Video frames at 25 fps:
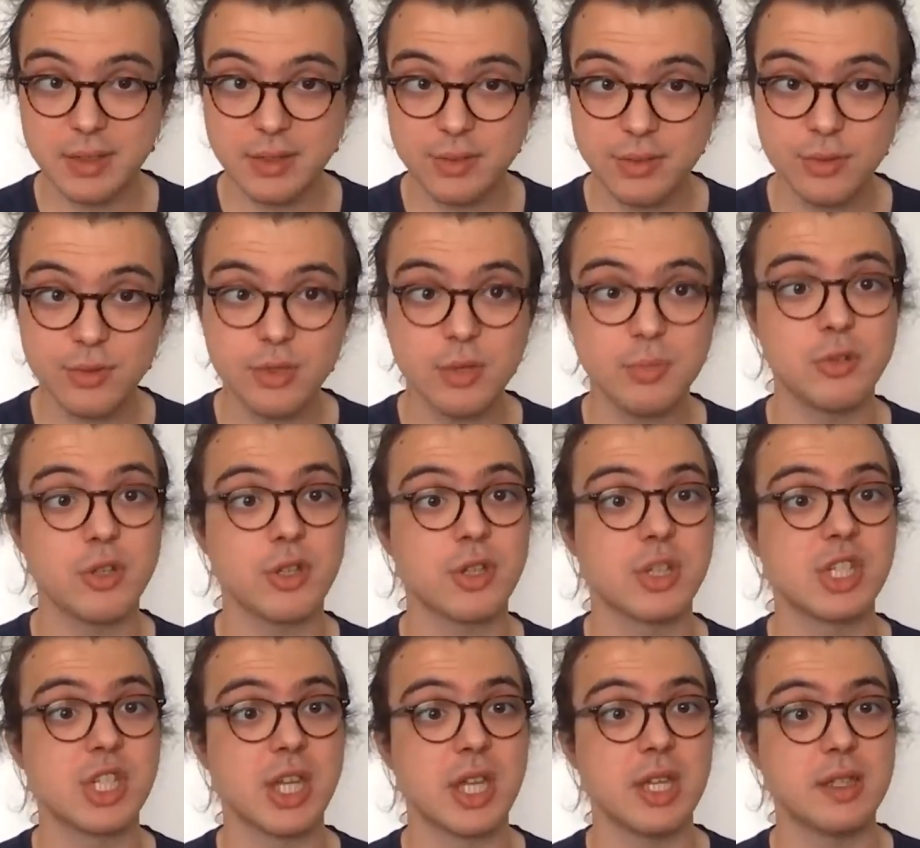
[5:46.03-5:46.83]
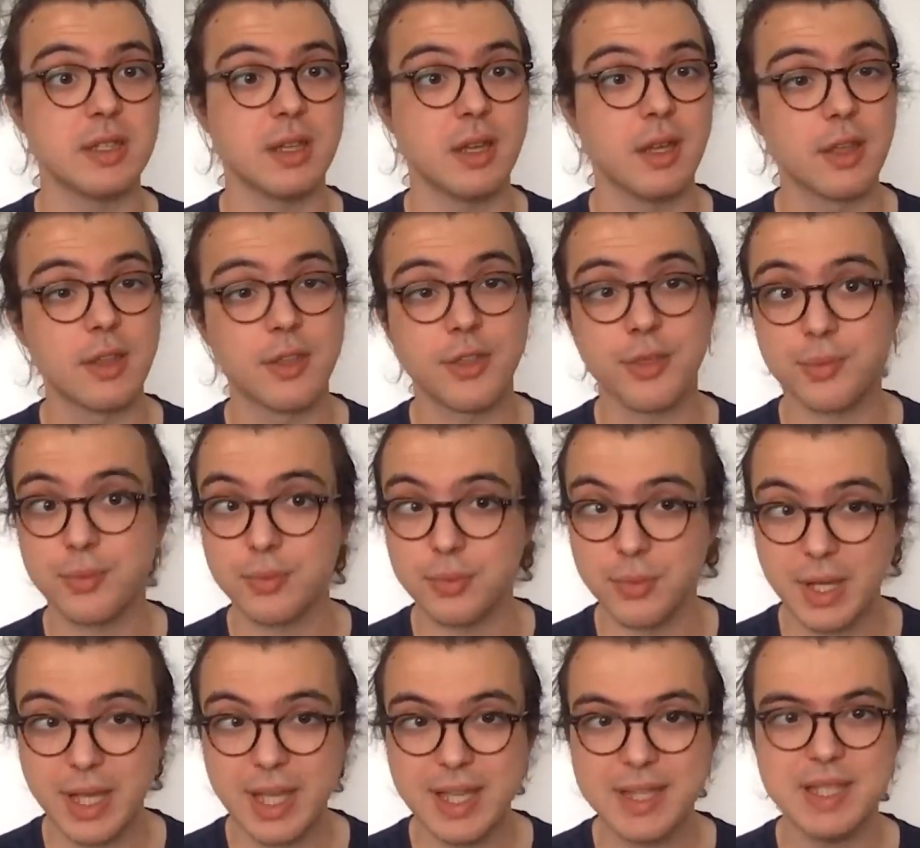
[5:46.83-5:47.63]
to the blockchain
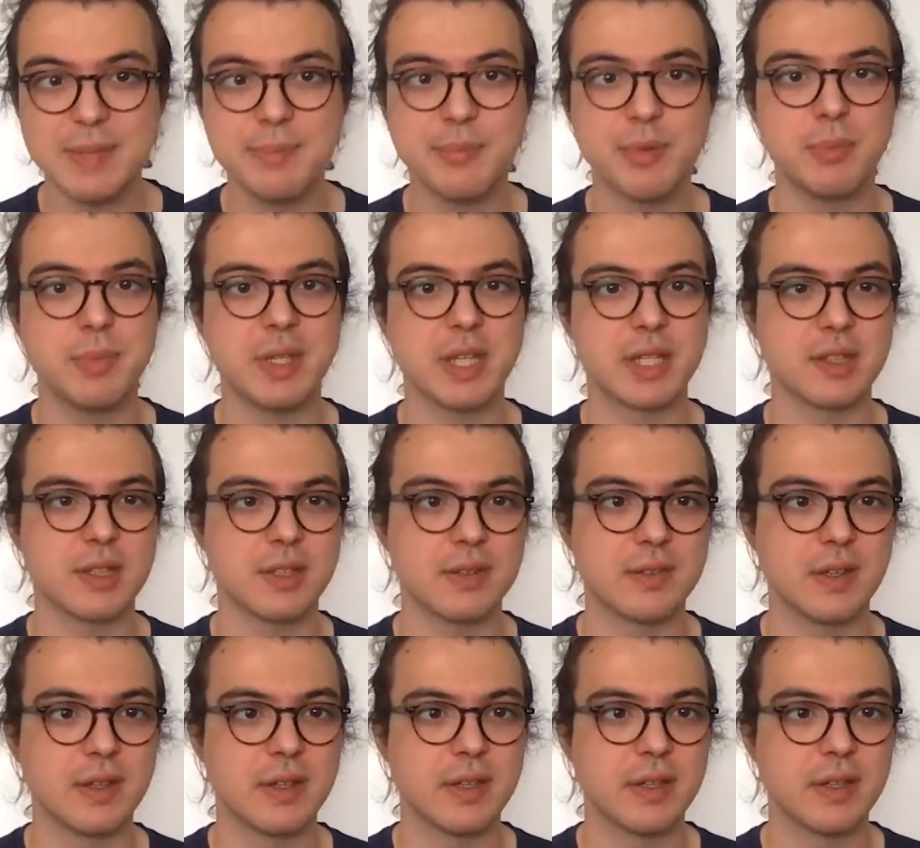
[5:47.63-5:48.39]
through any public node.